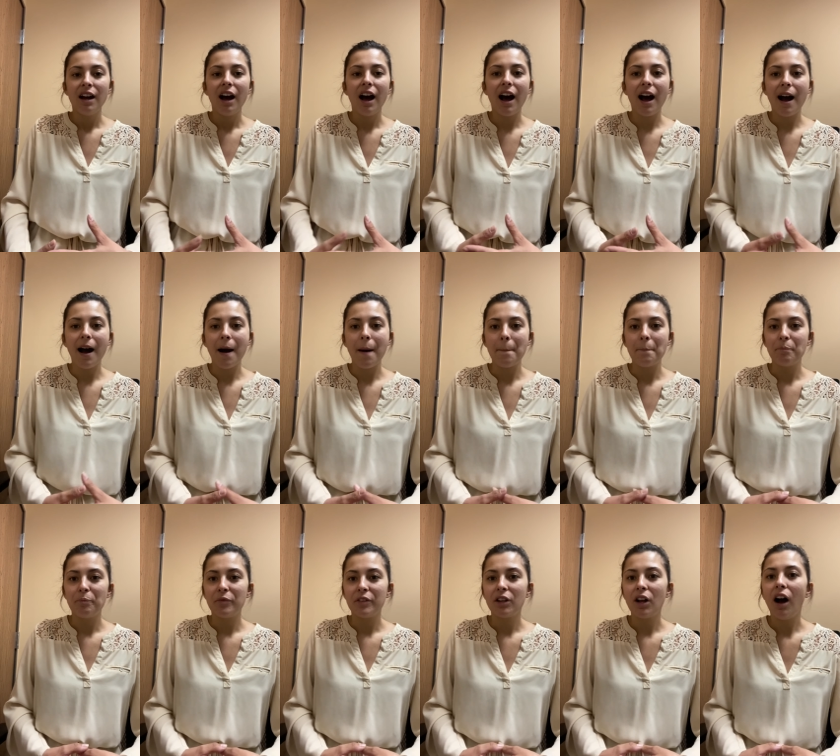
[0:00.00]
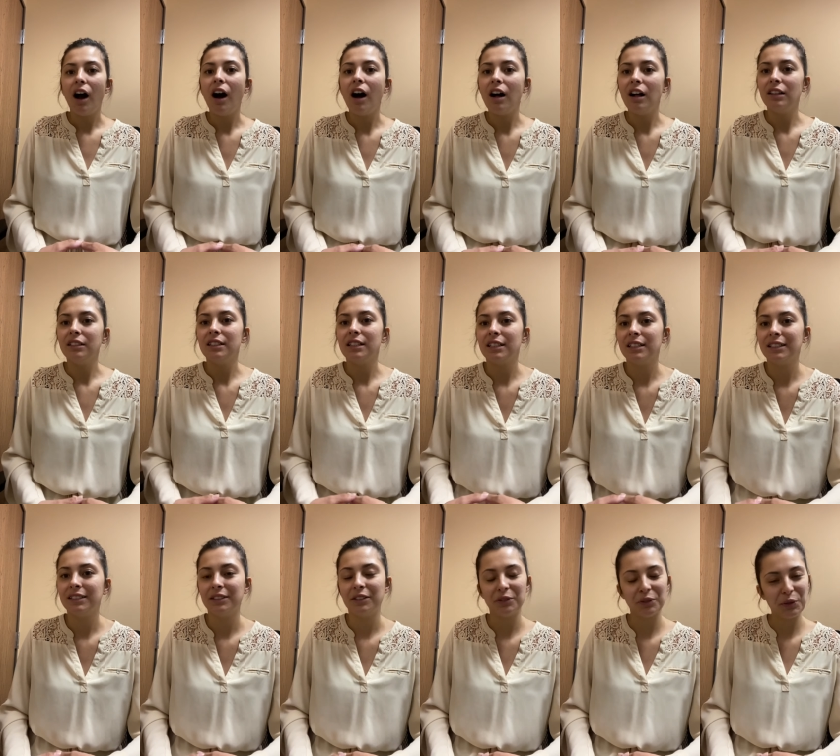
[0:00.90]
um, called,
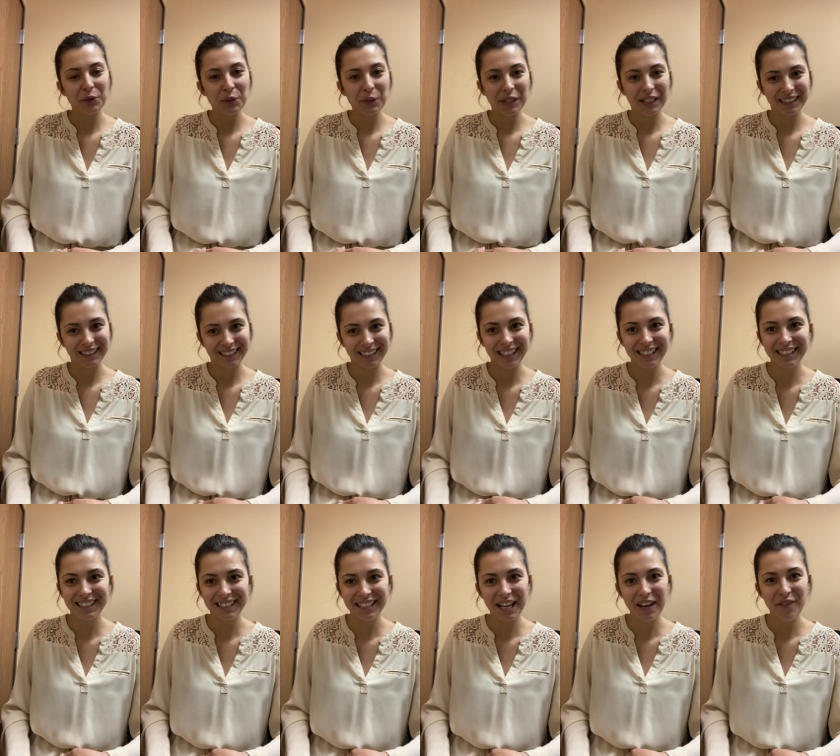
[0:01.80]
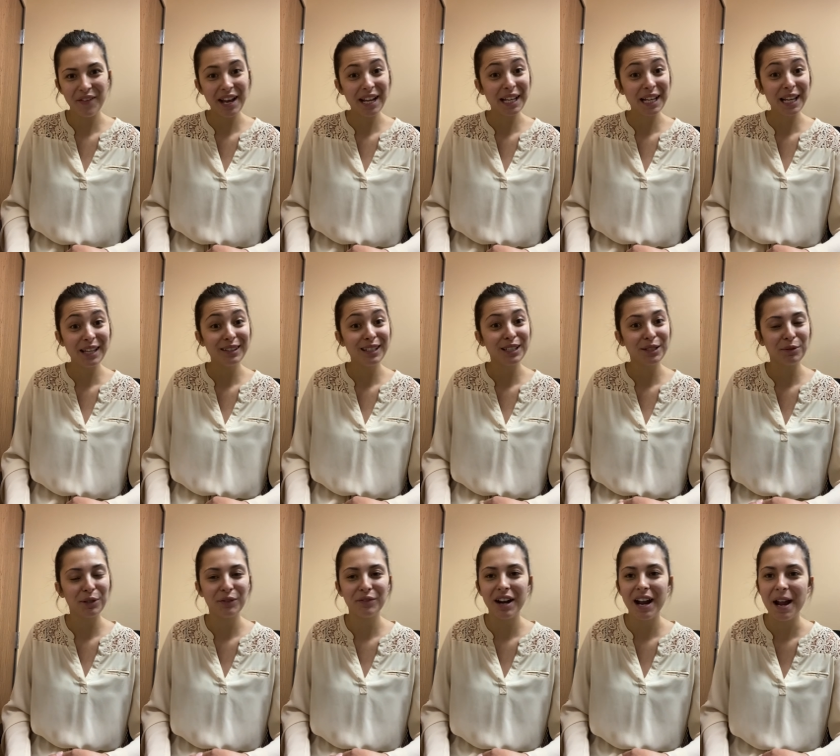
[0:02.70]
ooh, let's see if I can get this
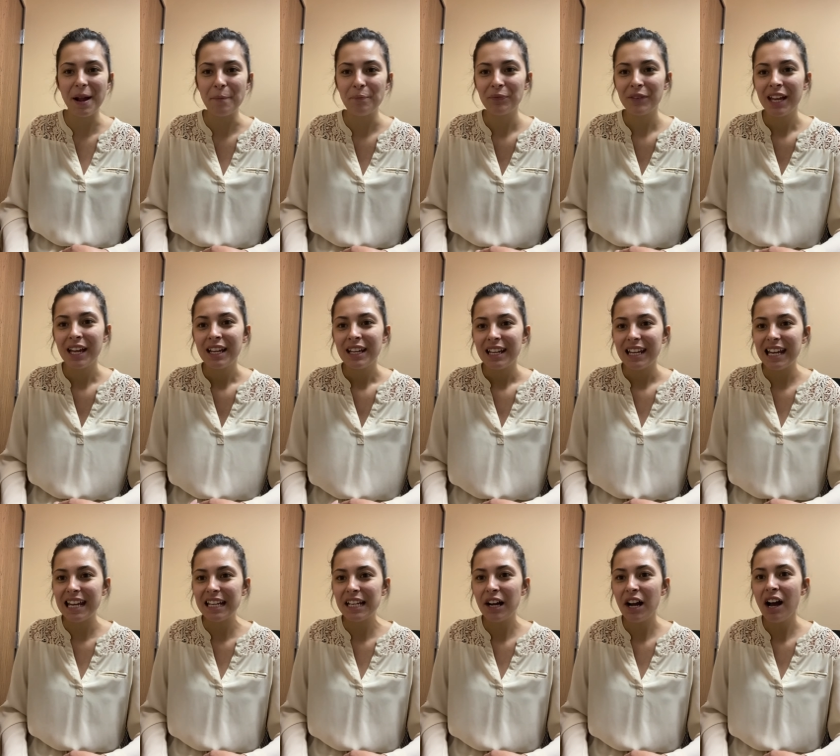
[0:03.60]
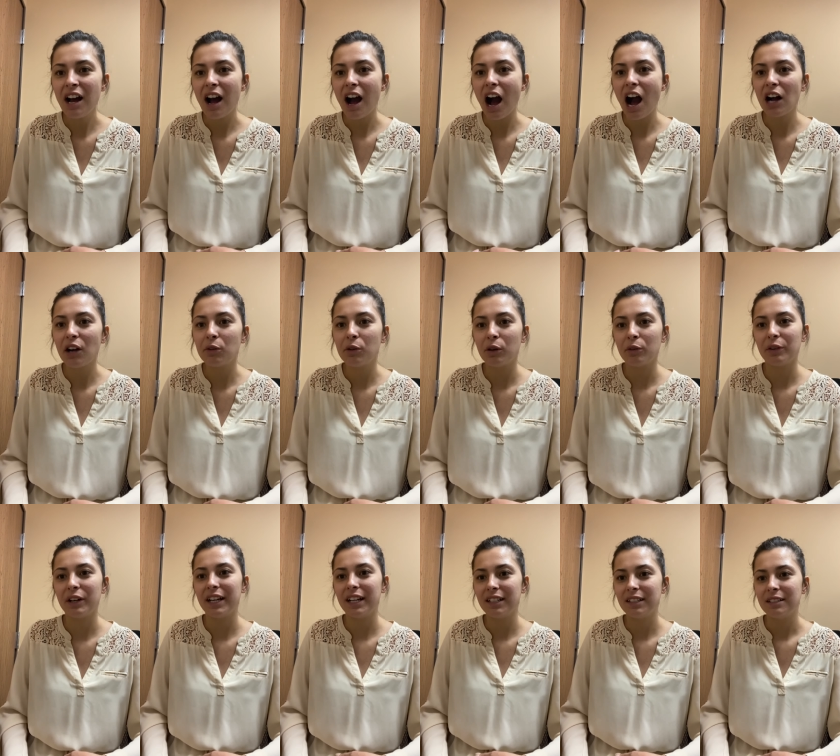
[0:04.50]
one right, Eta
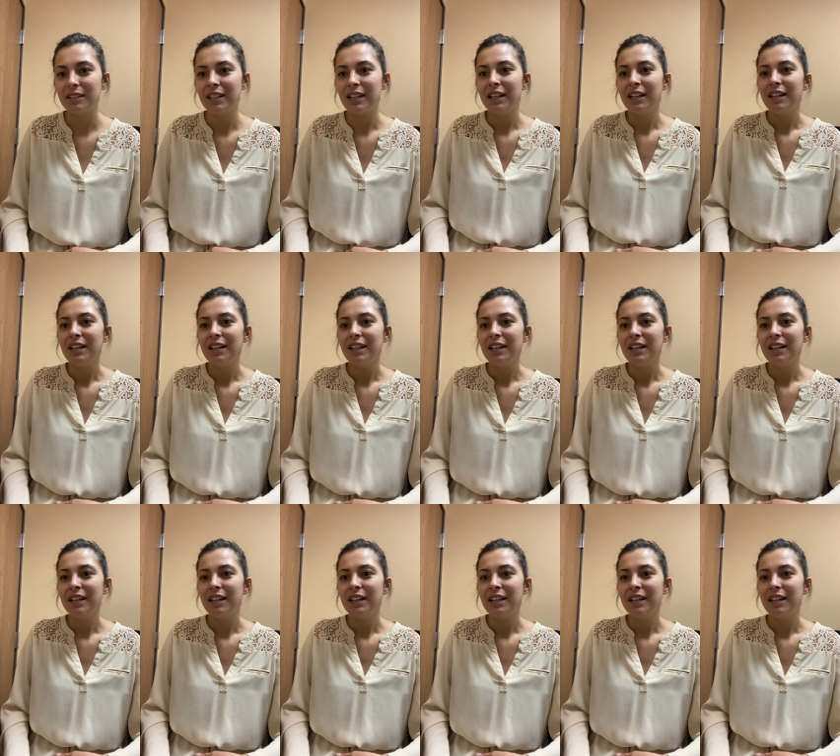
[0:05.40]
Aquarid.